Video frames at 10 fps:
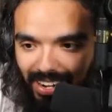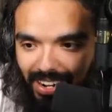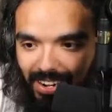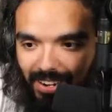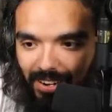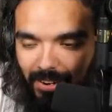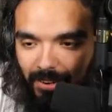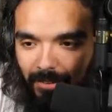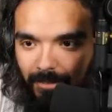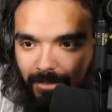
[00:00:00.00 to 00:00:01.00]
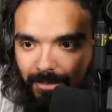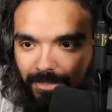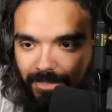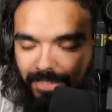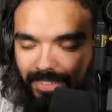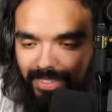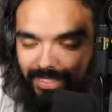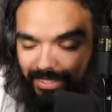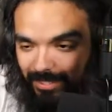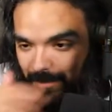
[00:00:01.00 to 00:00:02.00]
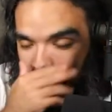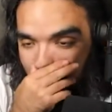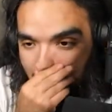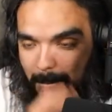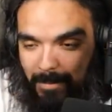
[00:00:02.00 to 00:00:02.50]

No one is speaking in this clip.